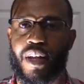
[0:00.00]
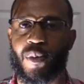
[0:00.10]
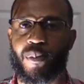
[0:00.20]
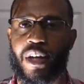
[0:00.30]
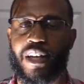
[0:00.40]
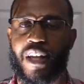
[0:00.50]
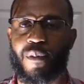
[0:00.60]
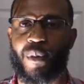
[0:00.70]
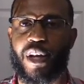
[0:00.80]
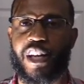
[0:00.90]
Amen,
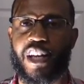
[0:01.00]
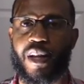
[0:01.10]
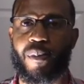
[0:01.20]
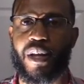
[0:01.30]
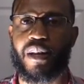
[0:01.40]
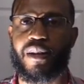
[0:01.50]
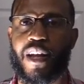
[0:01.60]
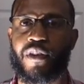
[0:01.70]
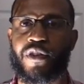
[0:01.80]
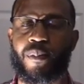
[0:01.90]
amen, and amen.
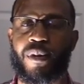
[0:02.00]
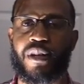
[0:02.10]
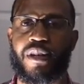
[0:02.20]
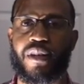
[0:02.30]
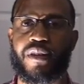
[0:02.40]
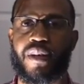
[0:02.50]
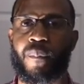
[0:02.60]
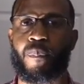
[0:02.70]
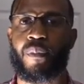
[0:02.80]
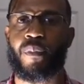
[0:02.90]
Now to the
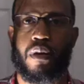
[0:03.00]
benediction.